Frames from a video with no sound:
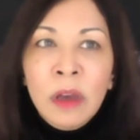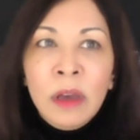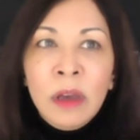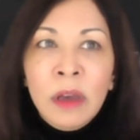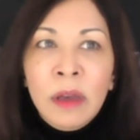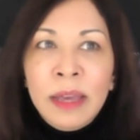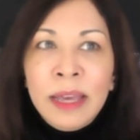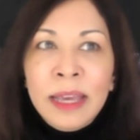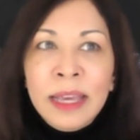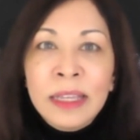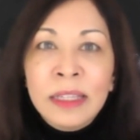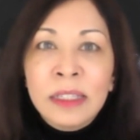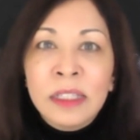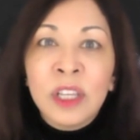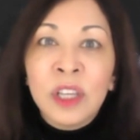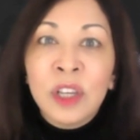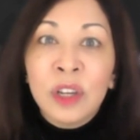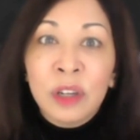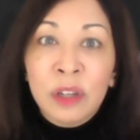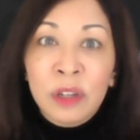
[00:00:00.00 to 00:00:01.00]

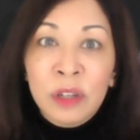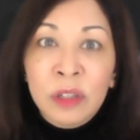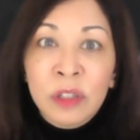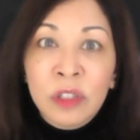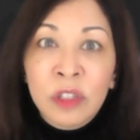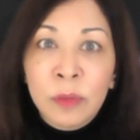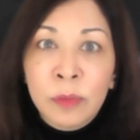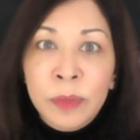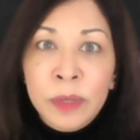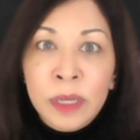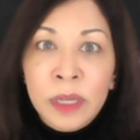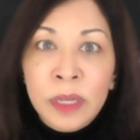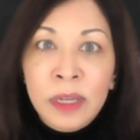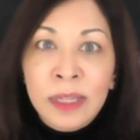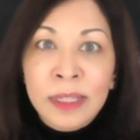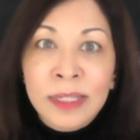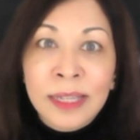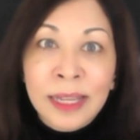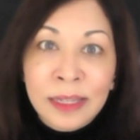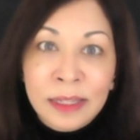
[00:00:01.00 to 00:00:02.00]
easier to be
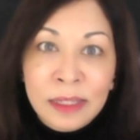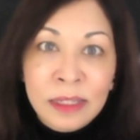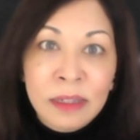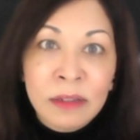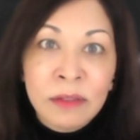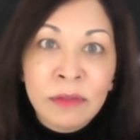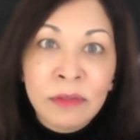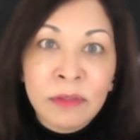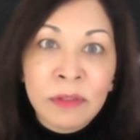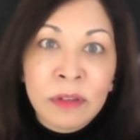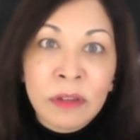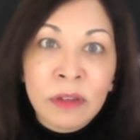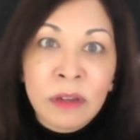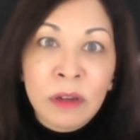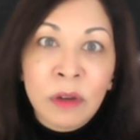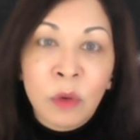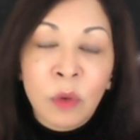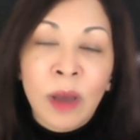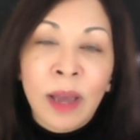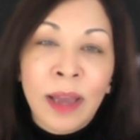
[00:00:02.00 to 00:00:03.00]
attentive,
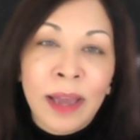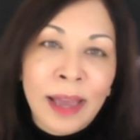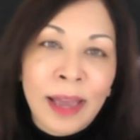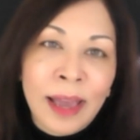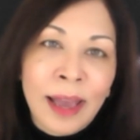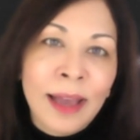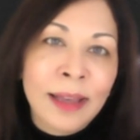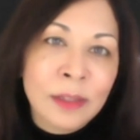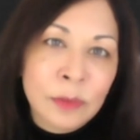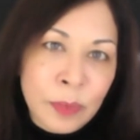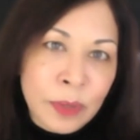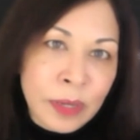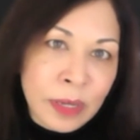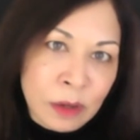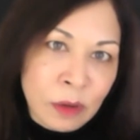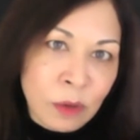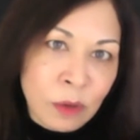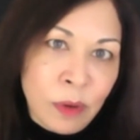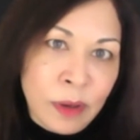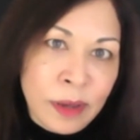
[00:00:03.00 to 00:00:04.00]
or it has been
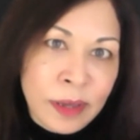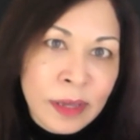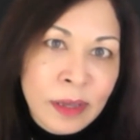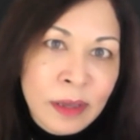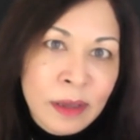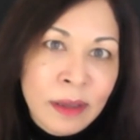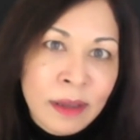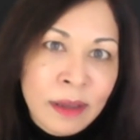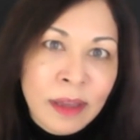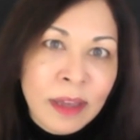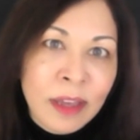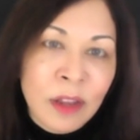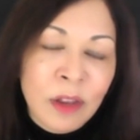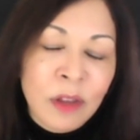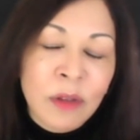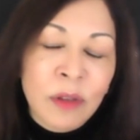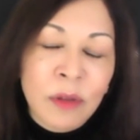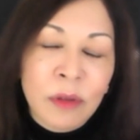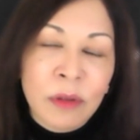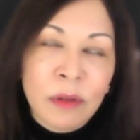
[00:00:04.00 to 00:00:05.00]
quite,
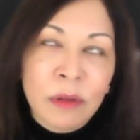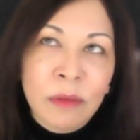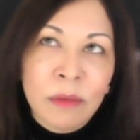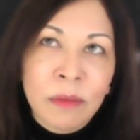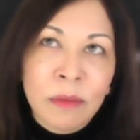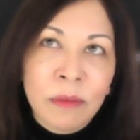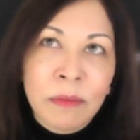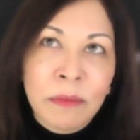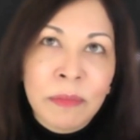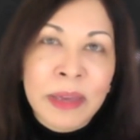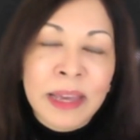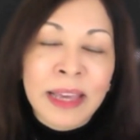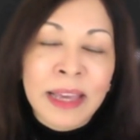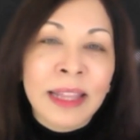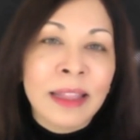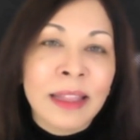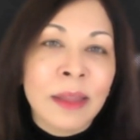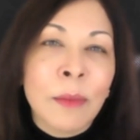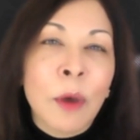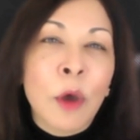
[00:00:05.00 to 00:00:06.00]
being
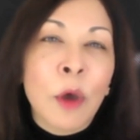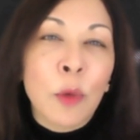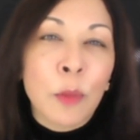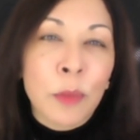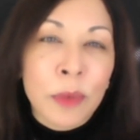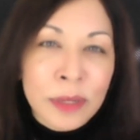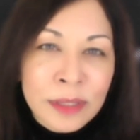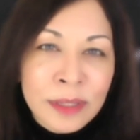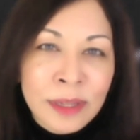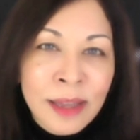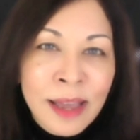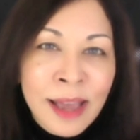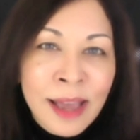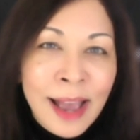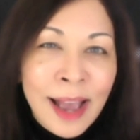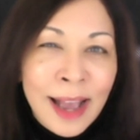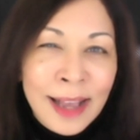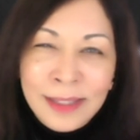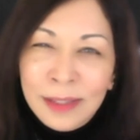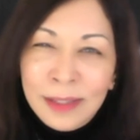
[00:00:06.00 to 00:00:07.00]
in the moment
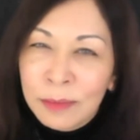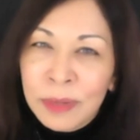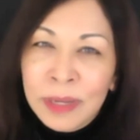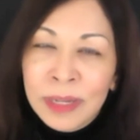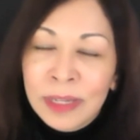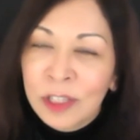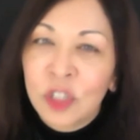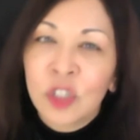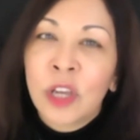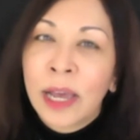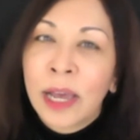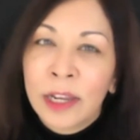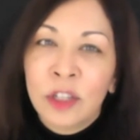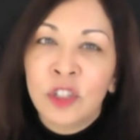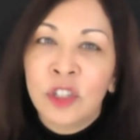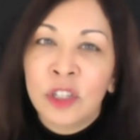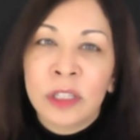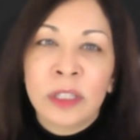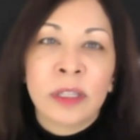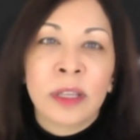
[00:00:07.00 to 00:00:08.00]
hasn't been as
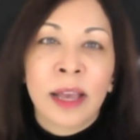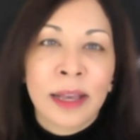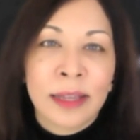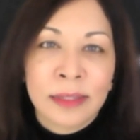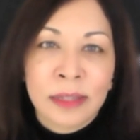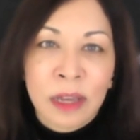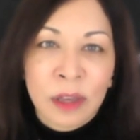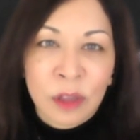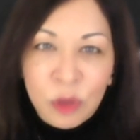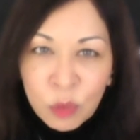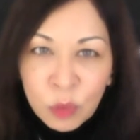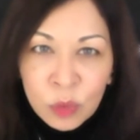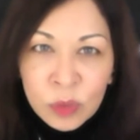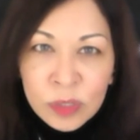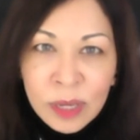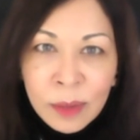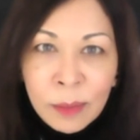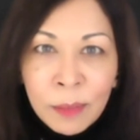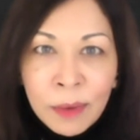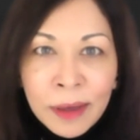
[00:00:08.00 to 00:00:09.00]
challenging as I thought
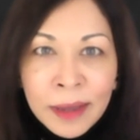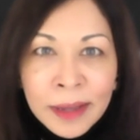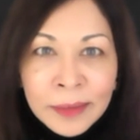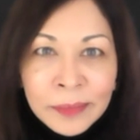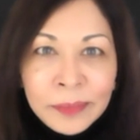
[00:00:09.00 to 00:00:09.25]
it might.